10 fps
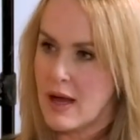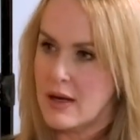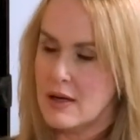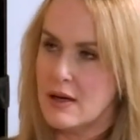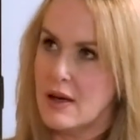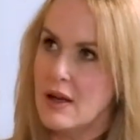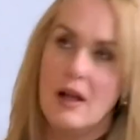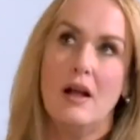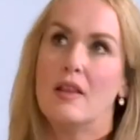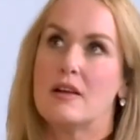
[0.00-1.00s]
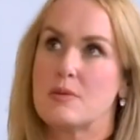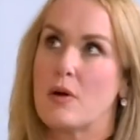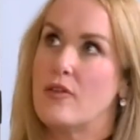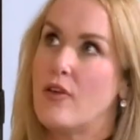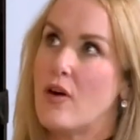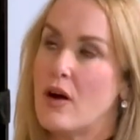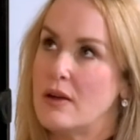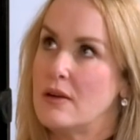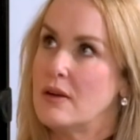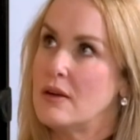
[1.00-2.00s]
And that's what I
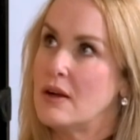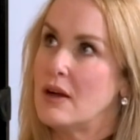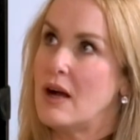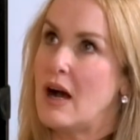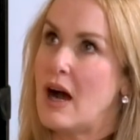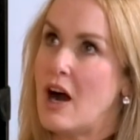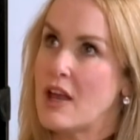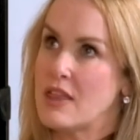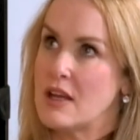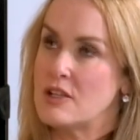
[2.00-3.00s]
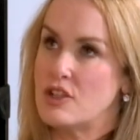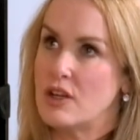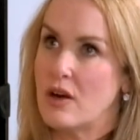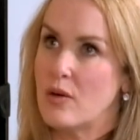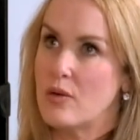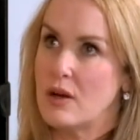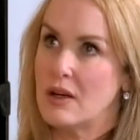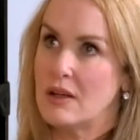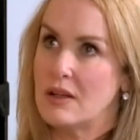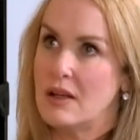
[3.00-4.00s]
find, I think, as you get
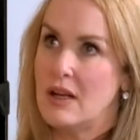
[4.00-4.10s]
older,